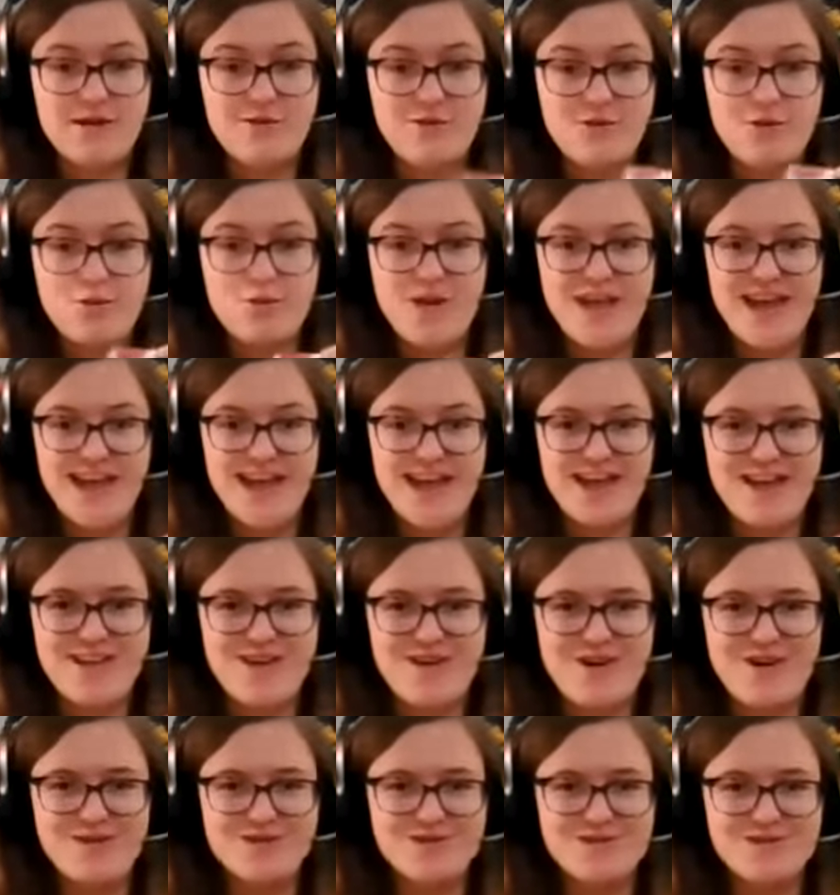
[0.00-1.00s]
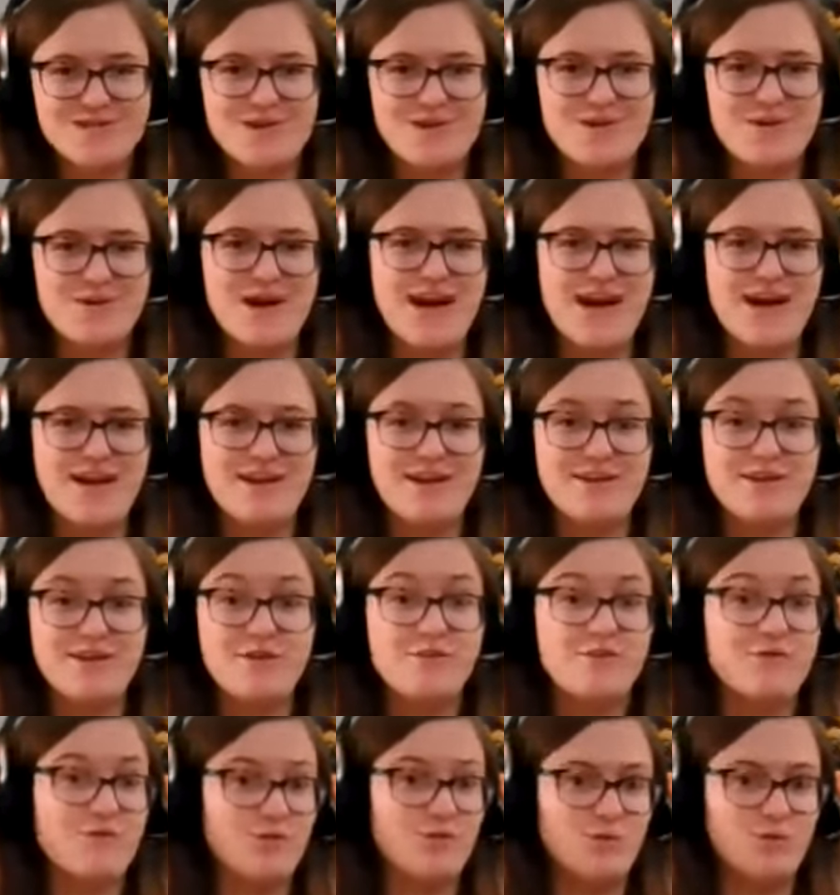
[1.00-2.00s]
You can also add
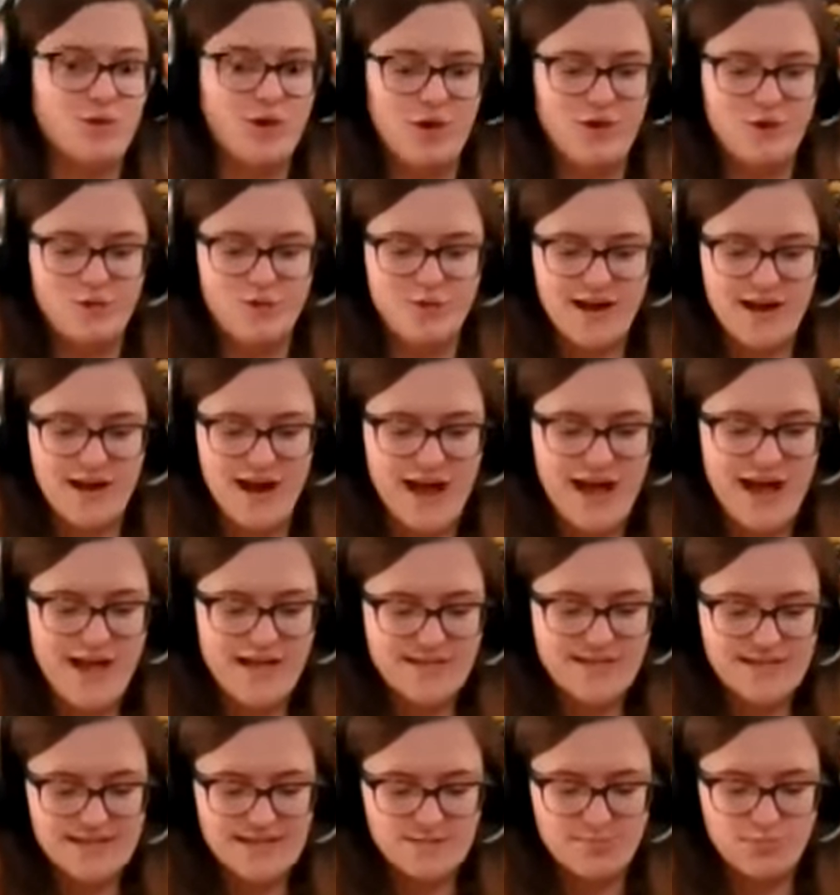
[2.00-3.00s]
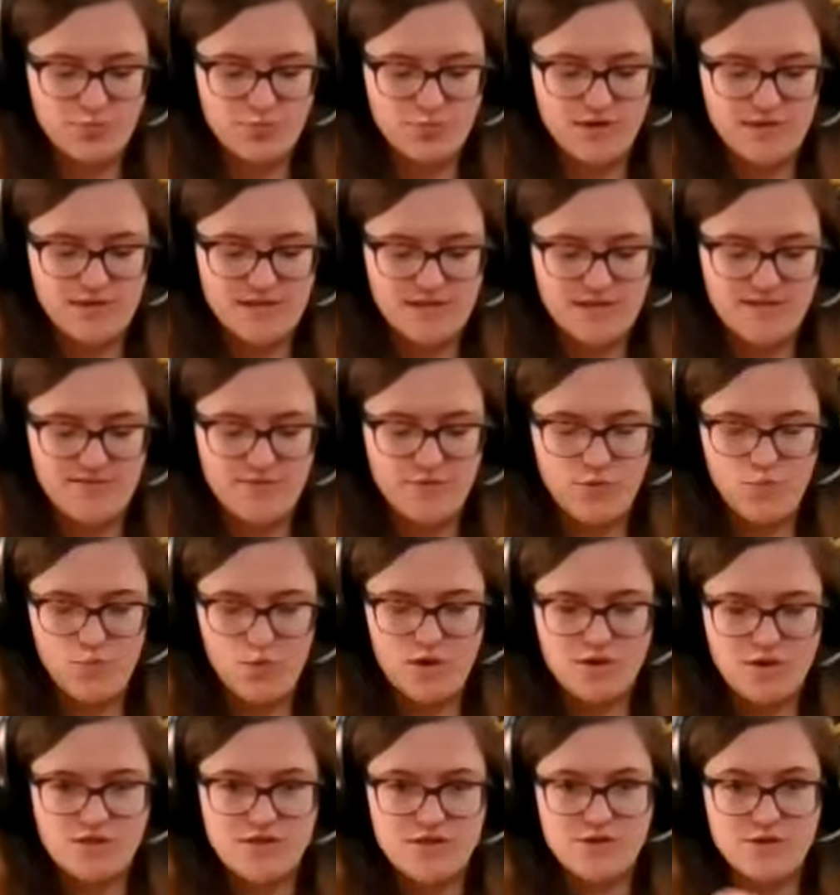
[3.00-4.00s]
food coloring at this point if you
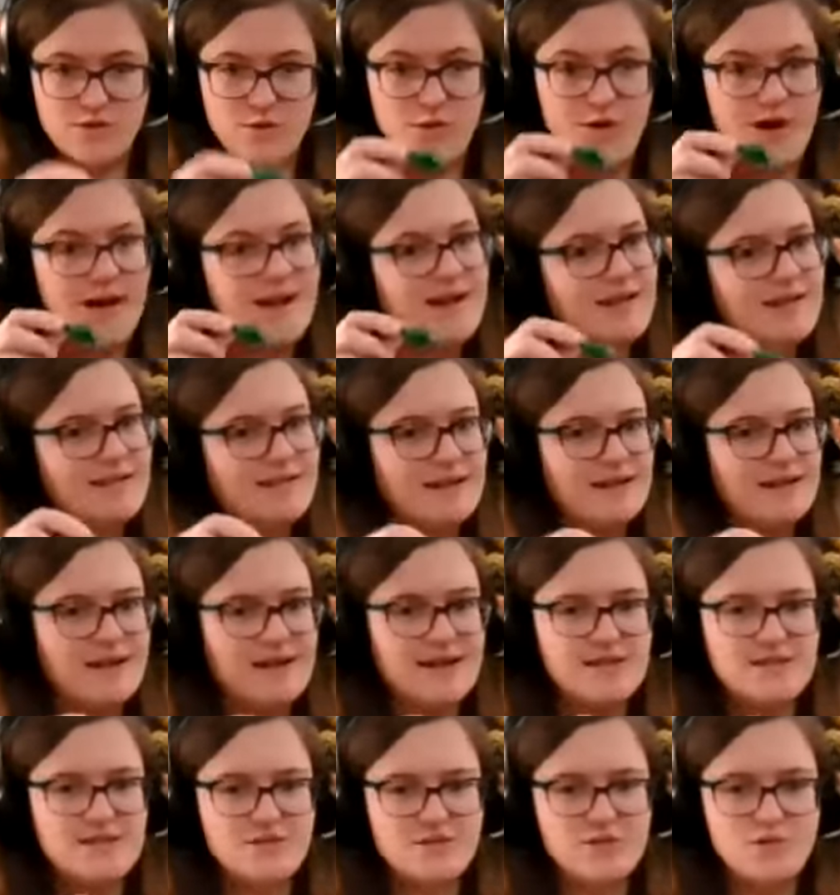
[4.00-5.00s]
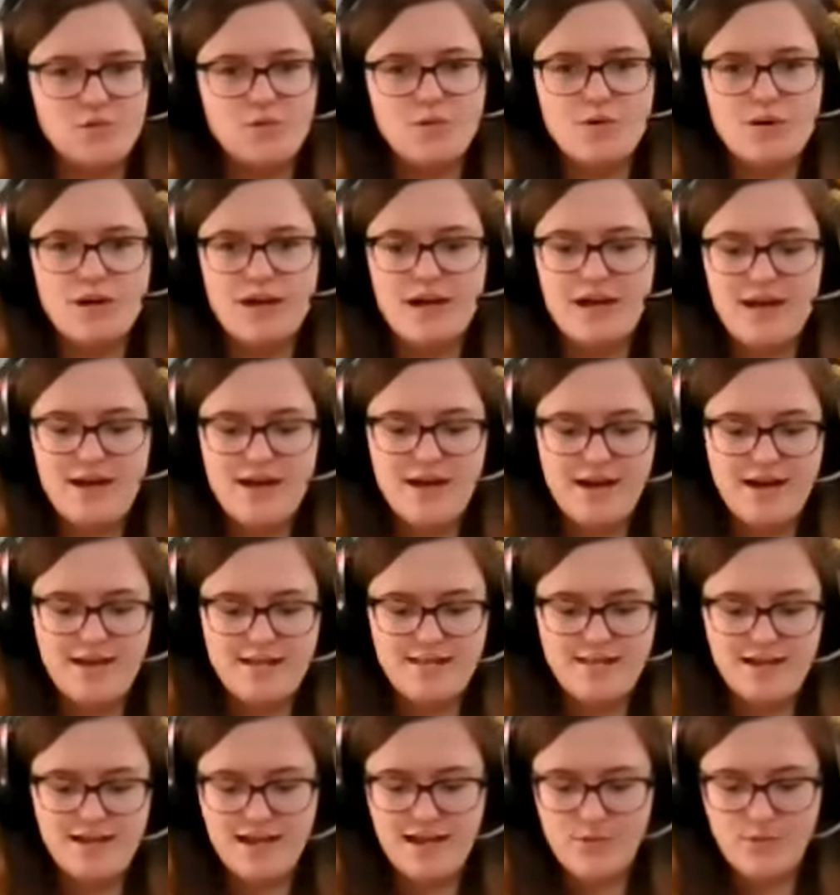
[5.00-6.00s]
want to, and I think I do. I
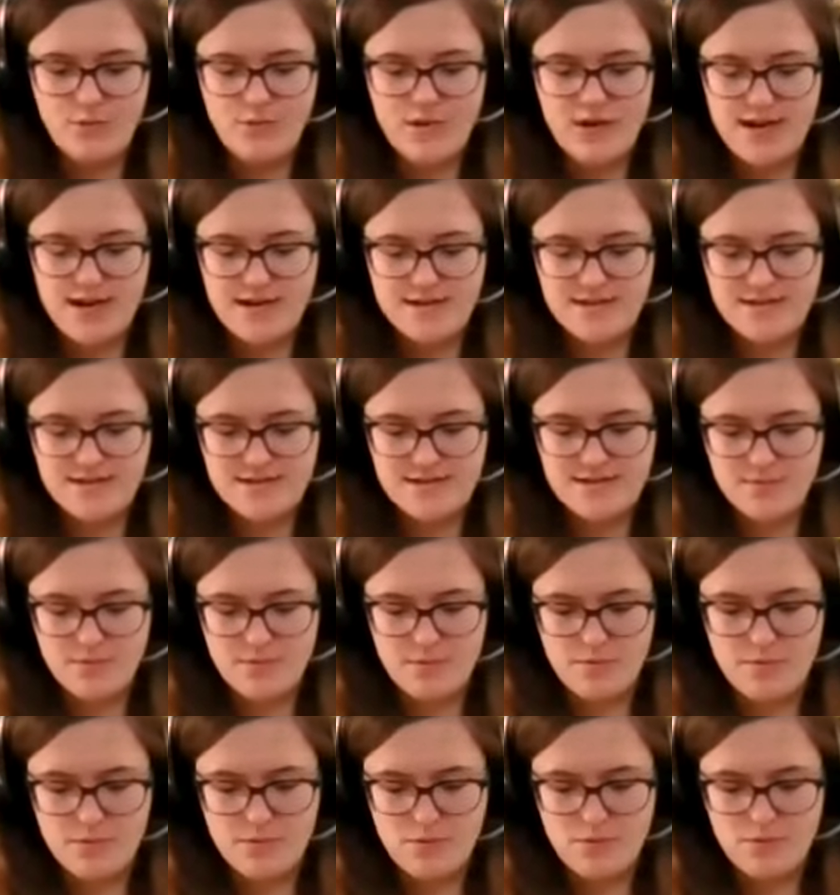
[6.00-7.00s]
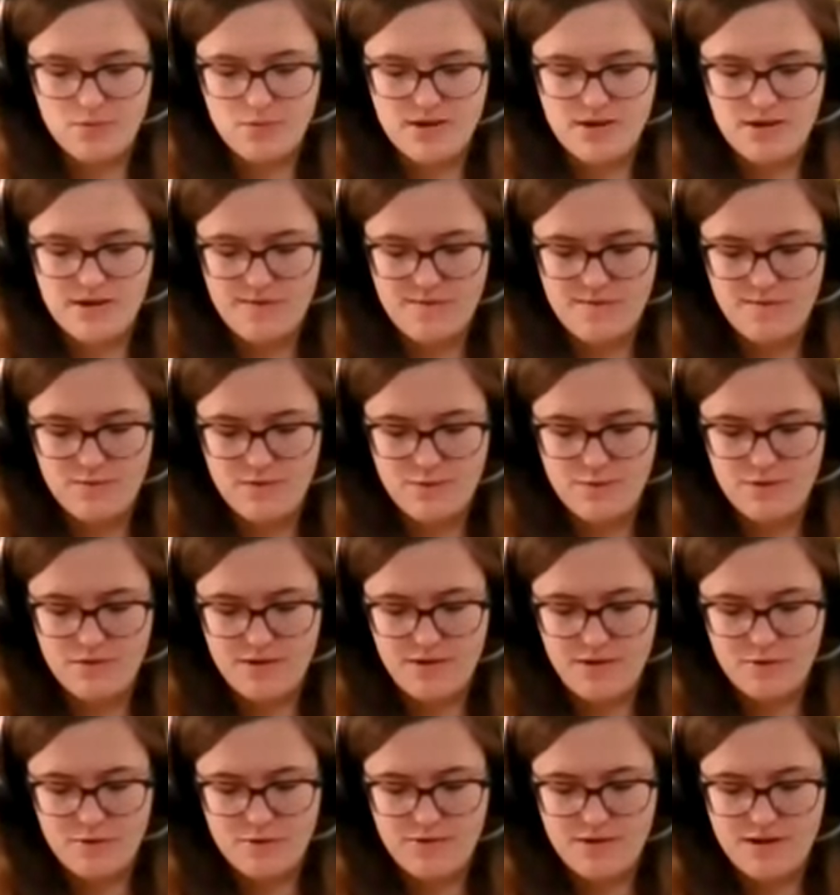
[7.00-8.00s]
think I will add some green food
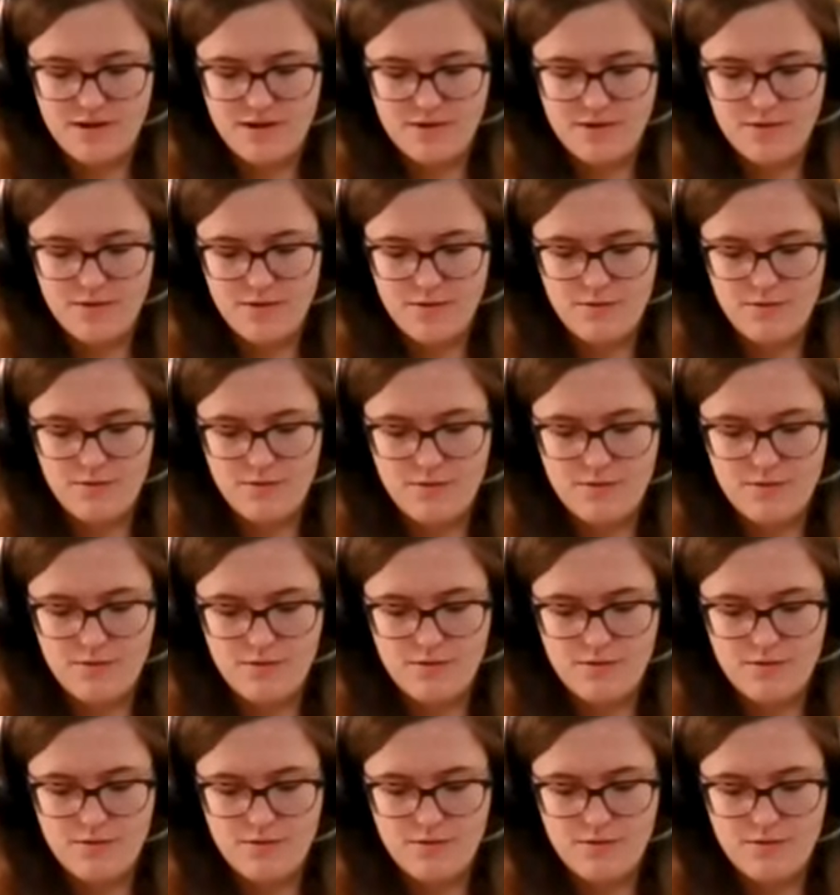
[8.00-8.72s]
coloring here.